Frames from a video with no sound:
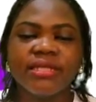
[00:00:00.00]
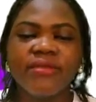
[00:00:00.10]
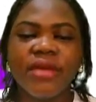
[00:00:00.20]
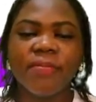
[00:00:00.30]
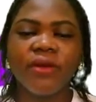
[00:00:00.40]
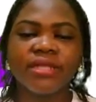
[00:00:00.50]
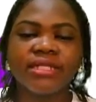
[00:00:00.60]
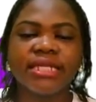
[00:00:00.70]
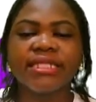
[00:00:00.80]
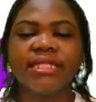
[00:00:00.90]
3
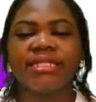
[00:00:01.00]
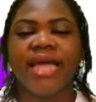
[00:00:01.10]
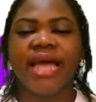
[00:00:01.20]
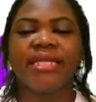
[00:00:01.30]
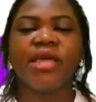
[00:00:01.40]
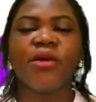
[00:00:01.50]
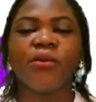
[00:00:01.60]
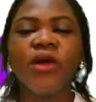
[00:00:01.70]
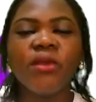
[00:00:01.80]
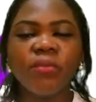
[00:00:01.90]
plus 6 is 9.
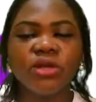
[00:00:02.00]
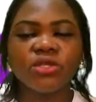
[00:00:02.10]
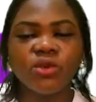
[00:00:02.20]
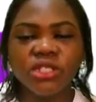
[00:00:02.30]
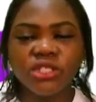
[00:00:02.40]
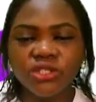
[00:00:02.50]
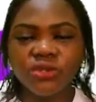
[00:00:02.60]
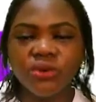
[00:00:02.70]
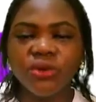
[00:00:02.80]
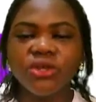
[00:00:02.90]
1 plus 1 is
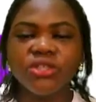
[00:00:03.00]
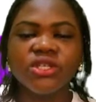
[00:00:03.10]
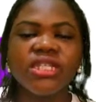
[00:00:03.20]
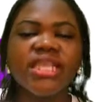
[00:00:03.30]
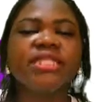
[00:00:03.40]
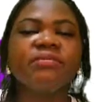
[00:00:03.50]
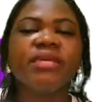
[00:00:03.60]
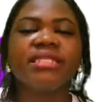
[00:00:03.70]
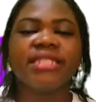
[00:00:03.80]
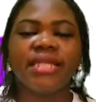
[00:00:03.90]
2. So this
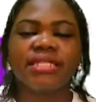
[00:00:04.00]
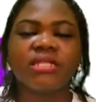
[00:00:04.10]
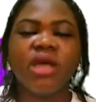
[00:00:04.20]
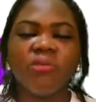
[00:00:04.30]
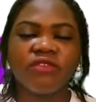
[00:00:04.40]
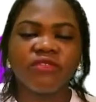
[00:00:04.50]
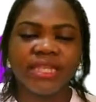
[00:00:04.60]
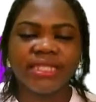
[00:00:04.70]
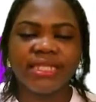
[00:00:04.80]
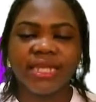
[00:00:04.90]
means that the sum of
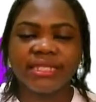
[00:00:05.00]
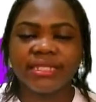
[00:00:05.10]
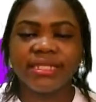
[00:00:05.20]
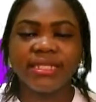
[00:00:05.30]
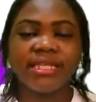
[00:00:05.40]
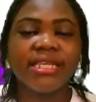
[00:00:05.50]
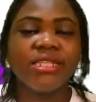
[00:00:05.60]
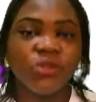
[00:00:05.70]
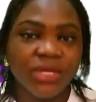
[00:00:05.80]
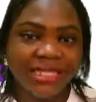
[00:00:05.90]
13 and 16
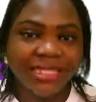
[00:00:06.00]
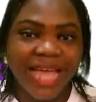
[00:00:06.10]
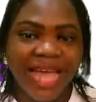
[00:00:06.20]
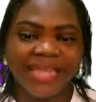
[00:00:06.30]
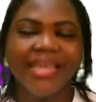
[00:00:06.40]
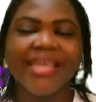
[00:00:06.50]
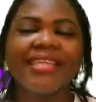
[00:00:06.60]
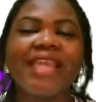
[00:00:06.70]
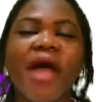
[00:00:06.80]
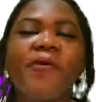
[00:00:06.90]
is 29.
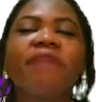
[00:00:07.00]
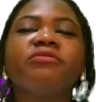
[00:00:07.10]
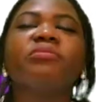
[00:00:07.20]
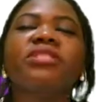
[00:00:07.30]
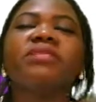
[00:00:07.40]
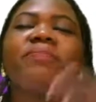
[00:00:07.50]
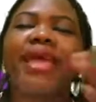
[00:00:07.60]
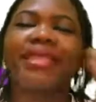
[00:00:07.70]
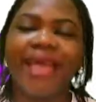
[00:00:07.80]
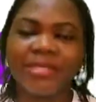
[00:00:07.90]
Now we have to
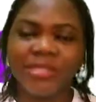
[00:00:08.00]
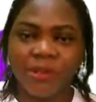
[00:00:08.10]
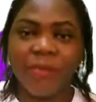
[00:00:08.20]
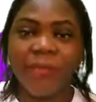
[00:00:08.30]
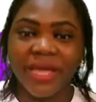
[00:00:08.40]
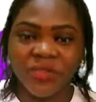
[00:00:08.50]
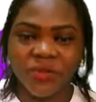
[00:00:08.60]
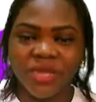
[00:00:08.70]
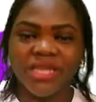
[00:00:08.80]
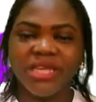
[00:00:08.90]
multiply that sum by
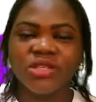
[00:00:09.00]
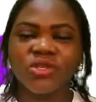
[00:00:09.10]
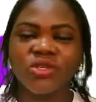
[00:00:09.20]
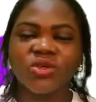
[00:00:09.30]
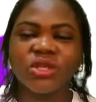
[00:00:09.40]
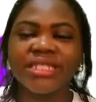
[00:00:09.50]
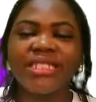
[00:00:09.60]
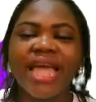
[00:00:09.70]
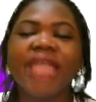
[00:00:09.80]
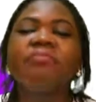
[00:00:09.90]
3. So
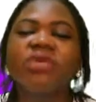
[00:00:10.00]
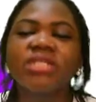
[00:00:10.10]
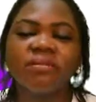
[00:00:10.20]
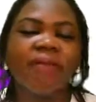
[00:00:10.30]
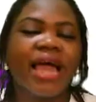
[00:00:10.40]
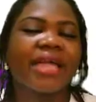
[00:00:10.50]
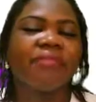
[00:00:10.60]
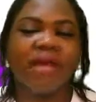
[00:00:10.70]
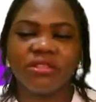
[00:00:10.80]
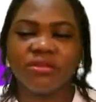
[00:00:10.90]
29 multiplied
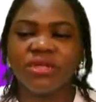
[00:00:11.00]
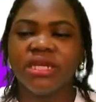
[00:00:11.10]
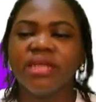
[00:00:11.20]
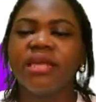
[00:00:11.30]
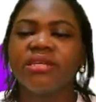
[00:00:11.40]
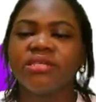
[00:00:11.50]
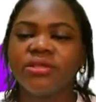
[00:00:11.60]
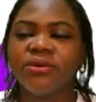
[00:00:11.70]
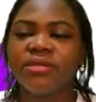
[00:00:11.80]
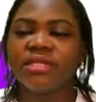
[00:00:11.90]
by 3.
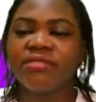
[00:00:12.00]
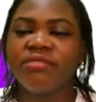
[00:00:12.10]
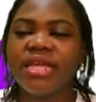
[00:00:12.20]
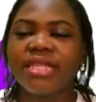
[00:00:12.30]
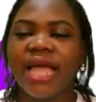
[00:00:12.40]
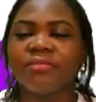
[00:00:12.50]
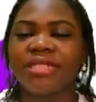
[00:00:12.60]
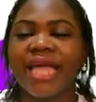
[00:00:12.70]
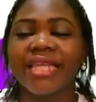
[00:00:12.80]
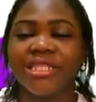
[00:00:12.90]
So 3 times
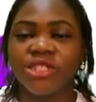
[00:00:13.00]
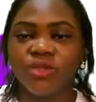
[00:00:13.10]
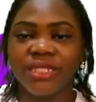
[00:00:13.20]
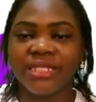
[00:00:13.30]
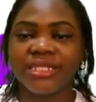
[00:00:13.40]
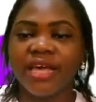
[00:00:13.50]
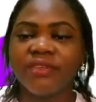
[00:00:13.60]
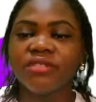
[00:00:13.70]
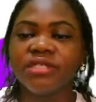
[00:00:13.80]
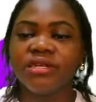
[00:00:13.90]
9 is
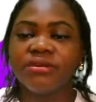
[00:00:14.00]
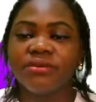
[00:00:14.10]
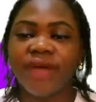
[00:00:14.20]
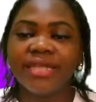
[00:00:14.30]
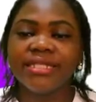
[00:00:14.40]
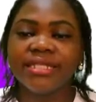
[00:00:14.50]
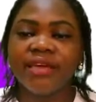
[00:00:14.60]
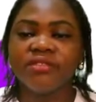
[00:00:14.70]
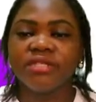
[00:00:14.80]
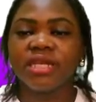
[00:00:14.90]
27. Write
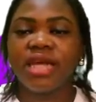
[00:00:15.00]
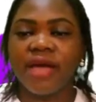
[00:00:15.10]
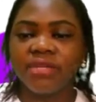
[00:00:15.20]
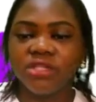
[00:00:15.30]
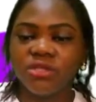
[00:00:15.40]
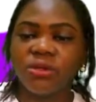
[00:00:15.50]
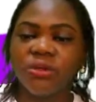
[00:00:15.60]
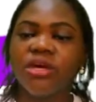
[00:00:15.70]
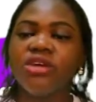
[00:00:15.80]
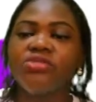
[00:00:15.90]
7. Carry 2.
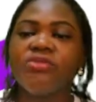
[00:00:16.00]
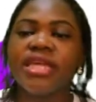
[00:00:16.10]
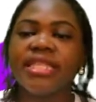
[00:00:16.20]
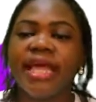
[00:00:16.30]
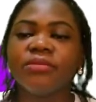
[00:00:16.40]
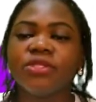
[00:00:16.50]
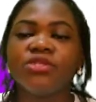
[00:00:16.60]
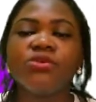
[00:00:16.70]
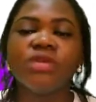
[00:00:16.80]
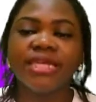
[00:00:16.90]
3 times
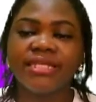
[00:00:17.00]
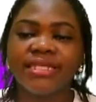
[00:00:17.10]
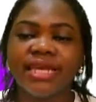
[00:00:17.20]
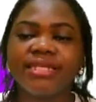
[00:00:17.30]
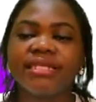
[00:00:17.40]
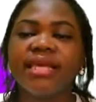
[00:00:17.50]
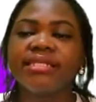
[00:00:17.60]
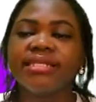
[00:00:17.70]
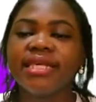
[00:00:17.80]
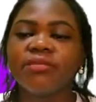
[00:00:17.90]
2 is 6.
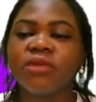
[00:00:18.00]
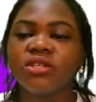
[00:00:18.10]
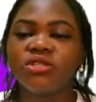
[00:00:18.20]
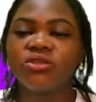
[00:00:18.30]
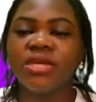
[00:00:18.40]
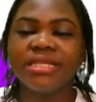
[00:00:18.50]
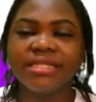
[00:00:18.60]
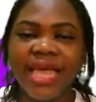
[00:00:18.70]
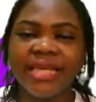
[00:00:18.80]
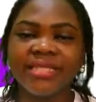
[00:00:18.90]
6 plus 2 is
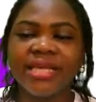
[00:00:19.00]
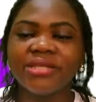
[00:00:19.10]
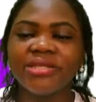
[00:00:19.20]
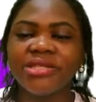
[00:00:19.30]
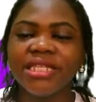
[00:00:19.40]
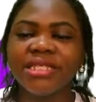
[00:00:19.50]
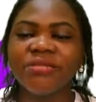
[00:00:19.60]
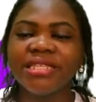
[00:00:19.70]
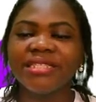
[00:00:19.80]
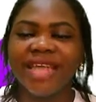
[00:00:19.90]
8. So this
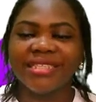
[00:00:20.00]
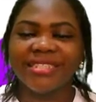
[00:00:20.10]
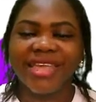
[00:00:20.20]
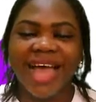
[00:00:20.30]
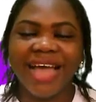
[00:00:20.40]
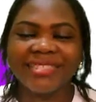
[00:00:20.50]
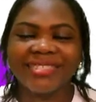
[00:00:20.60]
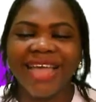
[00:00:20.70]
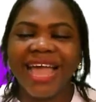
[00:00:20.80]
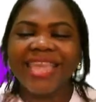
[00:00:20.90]
means that the
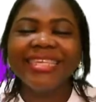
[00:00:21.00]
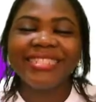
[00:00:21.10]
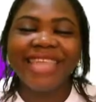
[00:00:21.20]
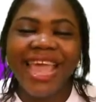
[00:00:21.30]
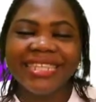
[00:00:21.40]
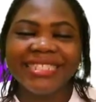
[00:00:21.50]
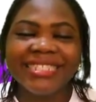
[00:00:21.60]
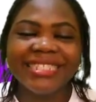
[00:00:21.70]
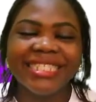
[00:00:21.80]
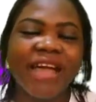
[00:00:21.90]
answer is
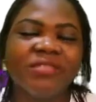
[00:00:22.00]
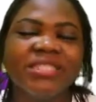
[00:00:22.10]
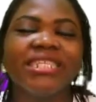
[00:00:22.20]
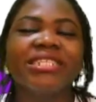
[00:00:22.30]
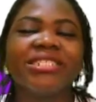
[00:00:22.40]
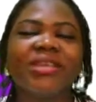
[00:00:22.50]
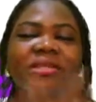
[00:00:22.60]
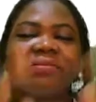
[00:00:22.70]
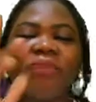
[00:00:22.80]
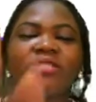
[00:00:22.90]
87. So
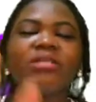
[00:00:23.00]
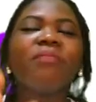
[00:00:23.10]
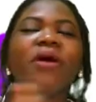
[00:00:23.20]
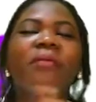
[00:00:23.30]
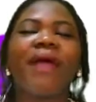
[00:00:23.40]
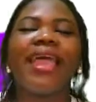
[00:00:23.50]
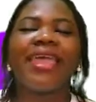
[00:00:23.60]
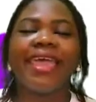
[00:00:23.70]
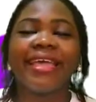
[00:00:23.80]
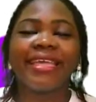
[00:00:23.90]
the bottom number
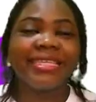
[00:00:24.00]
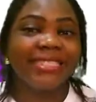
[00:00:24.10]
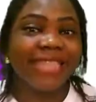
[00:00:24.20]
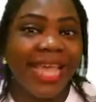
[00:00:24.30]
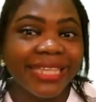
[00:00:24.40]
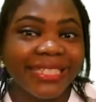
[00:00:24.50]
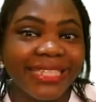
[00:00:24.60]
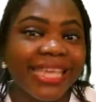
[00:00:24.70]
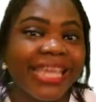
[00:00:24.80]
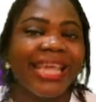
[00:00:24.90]
here is
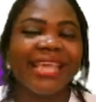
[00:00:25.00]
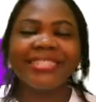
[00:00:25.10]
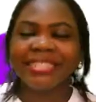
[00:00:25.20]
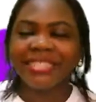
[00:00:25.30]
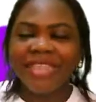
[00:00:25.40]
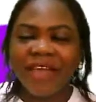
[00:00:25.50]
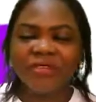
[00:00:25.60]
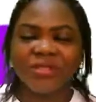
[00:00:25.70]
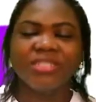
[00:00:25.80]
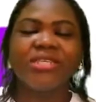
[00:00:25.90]

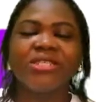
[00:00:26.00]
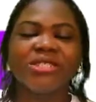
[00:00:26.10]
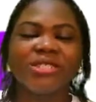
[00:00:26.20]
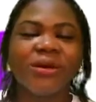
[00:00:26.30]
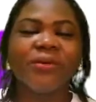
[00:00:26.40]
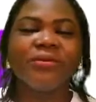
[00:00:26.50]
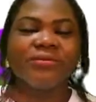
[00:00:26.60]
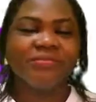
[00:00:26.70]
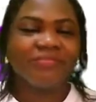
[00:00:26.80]
87. So